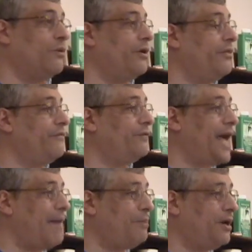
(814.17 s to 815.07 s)
What are the
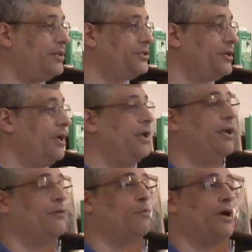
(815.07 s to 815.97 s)
flat parts
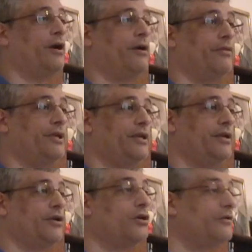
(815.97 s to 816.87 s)
and what are the
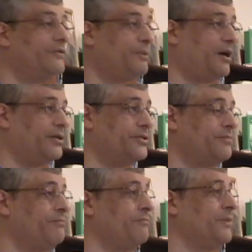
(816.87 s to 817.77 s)
curved
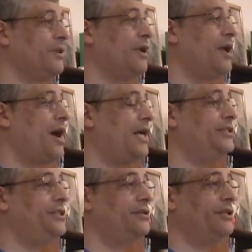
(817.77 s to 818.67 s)
parts?
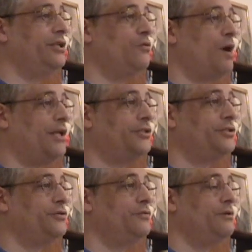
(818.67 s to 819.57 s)
Ideally, you want
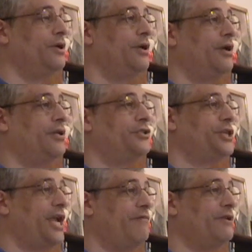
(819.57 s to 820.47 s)
to
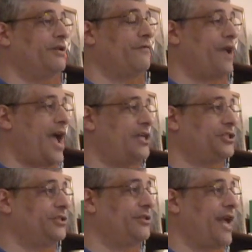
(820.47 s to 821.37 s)
shave in a
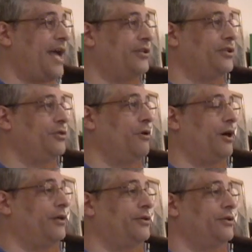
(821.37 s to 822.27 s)
fashion that you
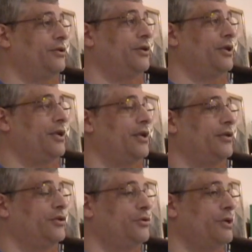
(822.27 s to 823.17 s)
are
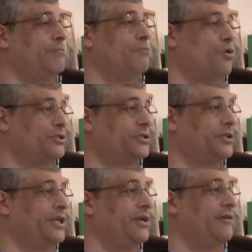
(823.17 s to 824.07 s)
doing
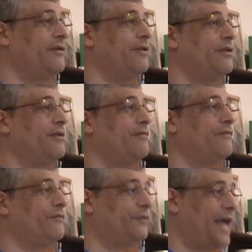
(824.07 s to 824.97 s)
mostly
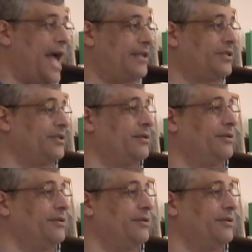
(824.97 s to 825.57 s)
flat